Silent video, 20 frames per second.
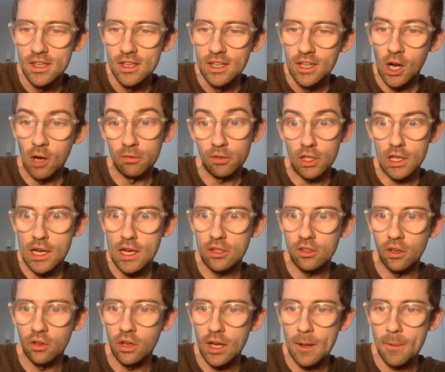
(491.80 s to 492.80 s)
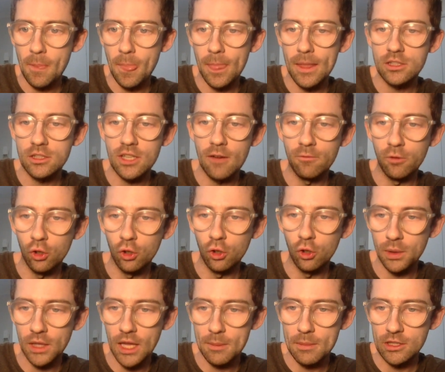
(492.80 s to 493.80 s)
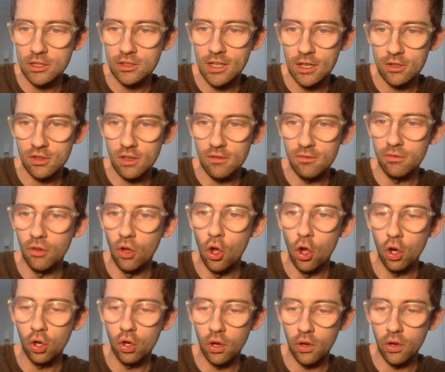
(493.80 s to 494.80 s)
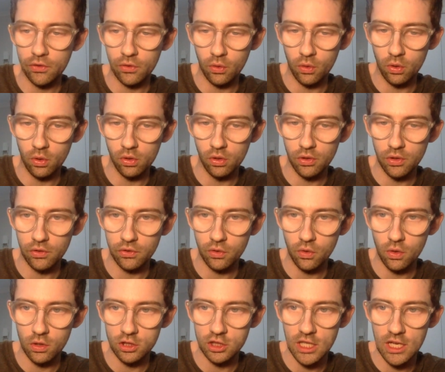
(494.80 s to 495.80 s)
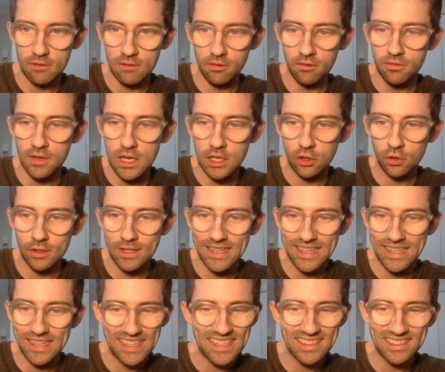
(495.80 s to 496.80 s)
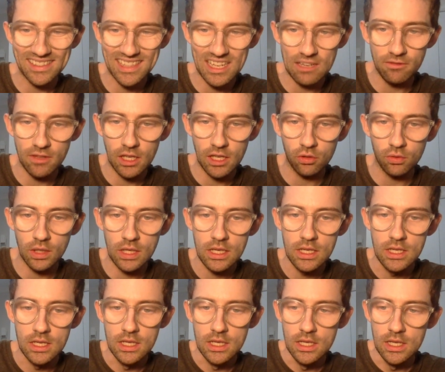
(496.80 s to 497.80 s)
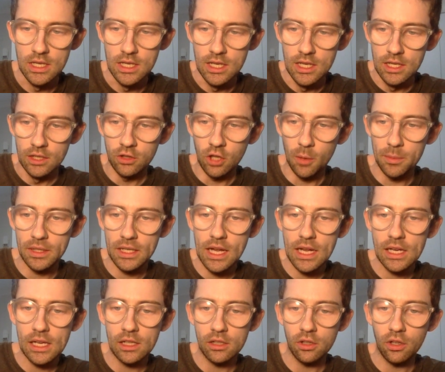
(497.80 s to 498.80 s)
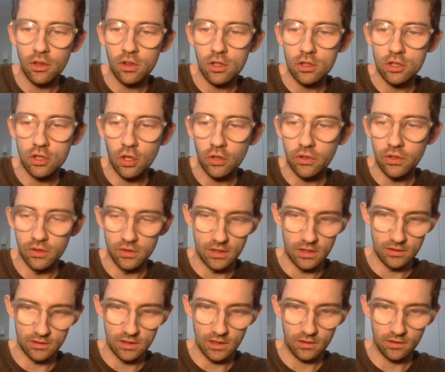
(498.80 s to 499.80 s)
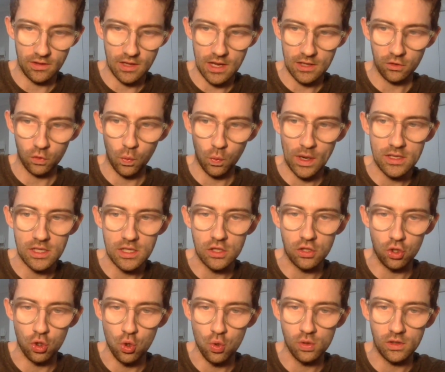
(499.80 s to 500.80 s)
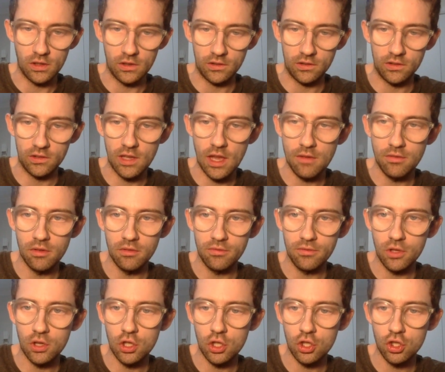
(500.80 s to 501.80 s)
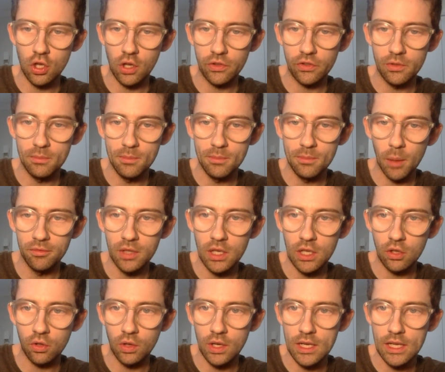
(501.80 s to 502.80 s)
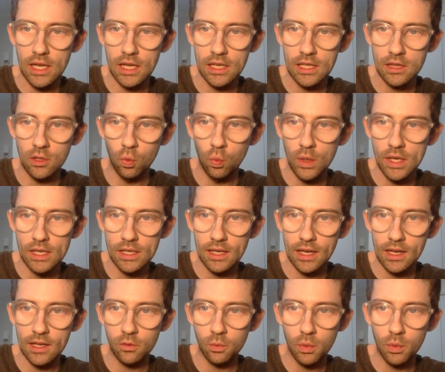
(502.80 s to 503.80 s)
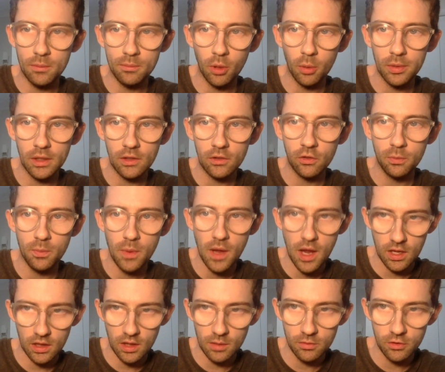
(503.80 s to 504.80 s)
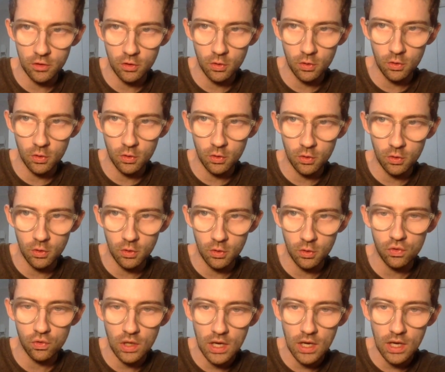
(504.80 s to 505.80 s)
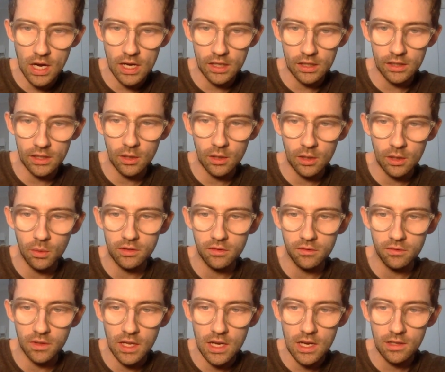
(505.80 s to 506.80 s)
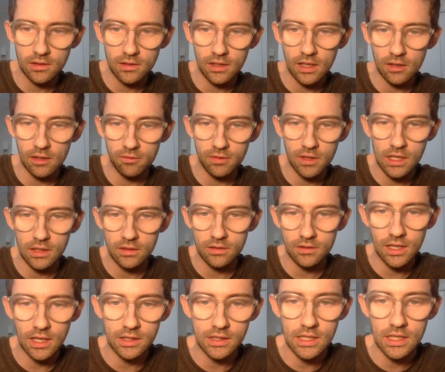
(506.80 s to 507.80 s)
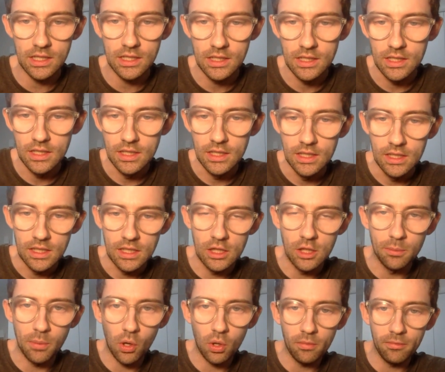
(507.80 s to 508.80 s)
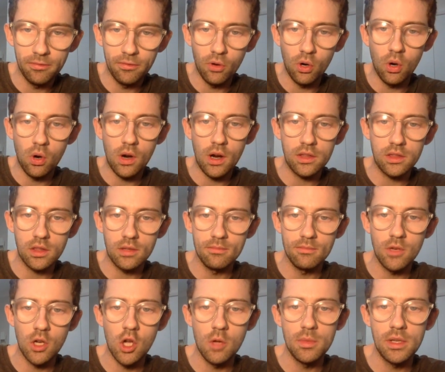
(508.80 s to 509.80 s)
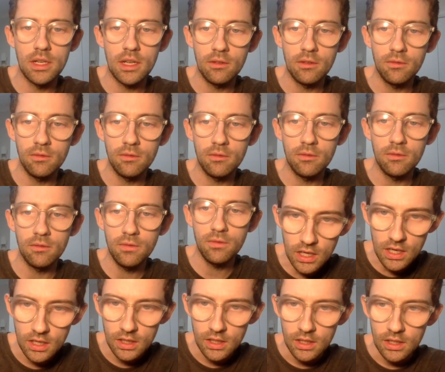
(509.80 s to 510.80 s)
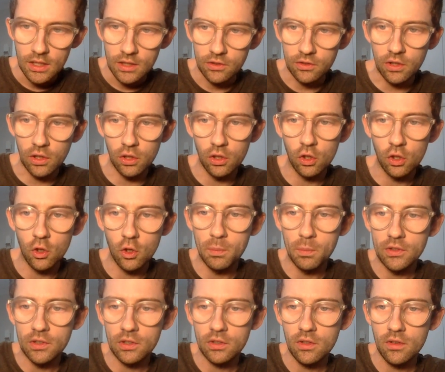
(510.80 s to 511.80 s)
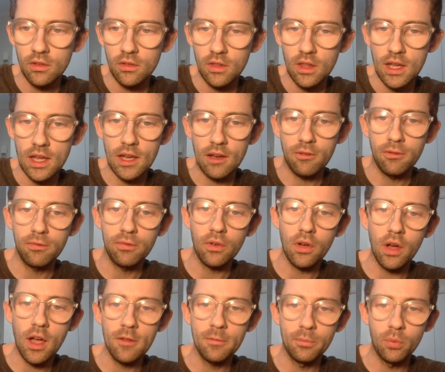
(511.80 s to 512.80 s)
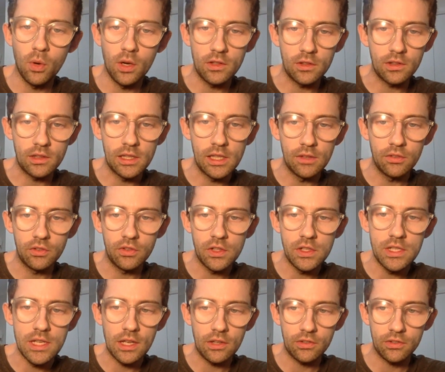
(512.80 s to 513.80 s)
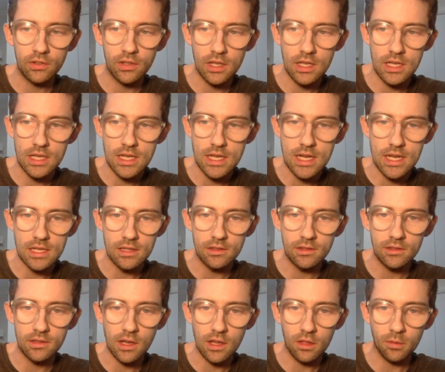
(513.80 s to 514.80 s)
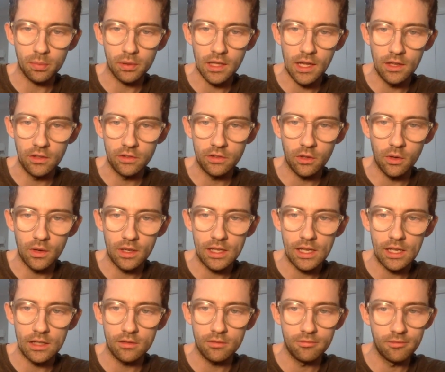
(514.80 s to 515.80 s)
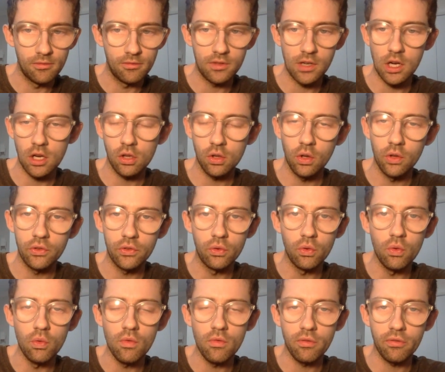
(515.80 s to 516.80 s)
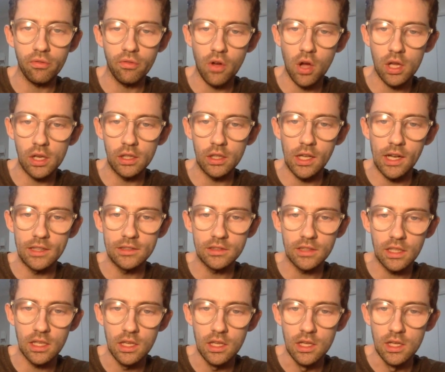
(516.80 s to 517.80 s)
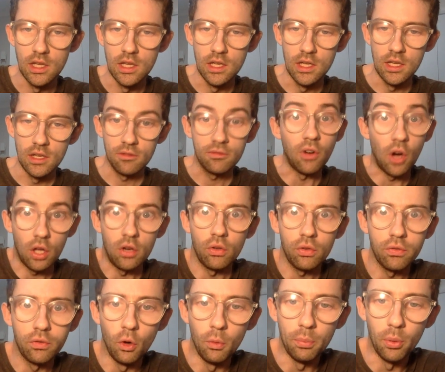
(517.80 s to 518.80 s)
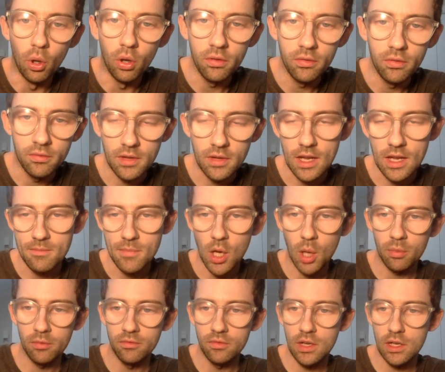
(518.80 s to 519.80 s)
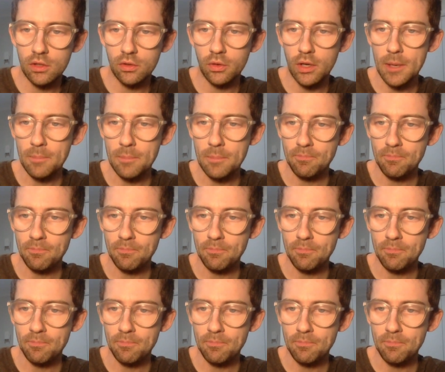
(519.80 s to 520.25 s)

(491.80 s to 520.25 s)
Hopefully he's all right. Nishan Valup, Machach, and Virgos all on the score sheet for victory, and you can see victory dominating a lot of the shot statistics there. 22-7 for the shots in Melbourne Victory, getting the win as we'd probably expect them to against a struggling Wellington Phoenix. Again, Phoenix down there in the bottom 4 at the moment, and Victory still in a good position. They are 5 points clear of Sydney SC in 6th place. So again, very close to finalising finals football there, Melbourne Victory.